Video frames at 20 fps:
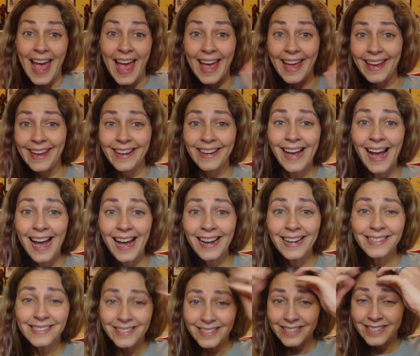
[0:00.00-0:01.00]
Hey
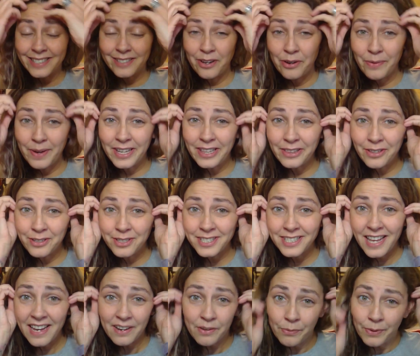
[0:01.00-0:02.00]
guys, so it
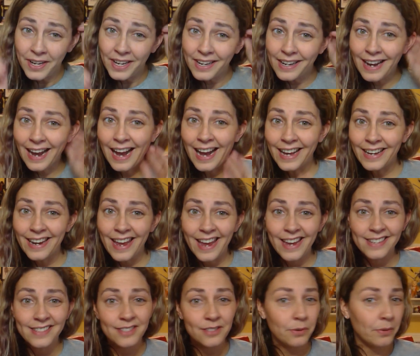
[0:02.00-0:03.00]
looks like we got
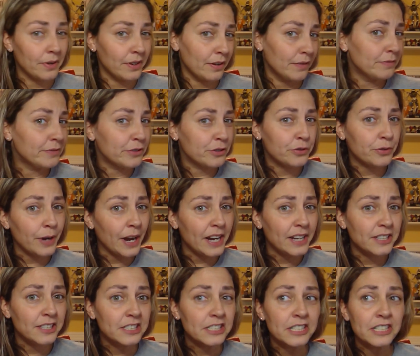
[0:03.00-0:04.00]
a sort of
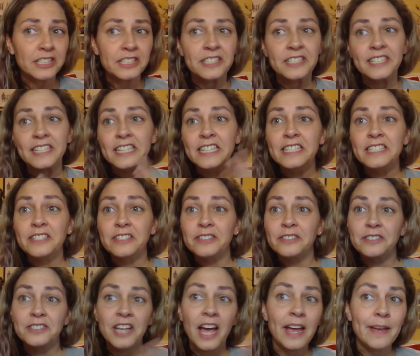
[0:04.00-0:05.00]
trailer
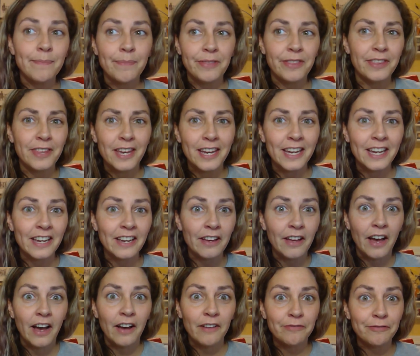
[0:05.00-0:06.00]
teaser type
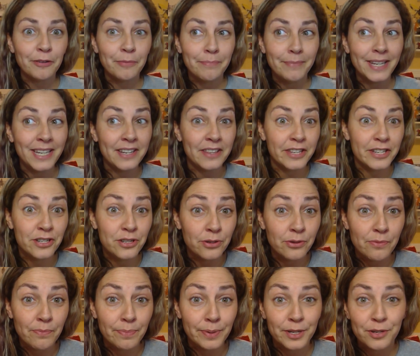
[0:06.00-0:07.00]
thing uh, for Meet the
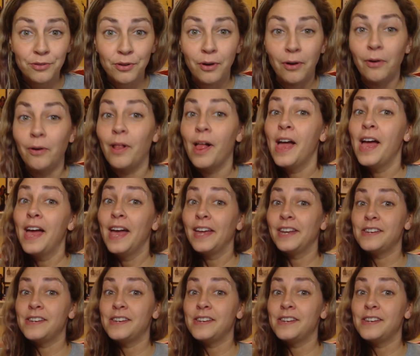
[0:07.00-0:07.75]
Doom Patrol.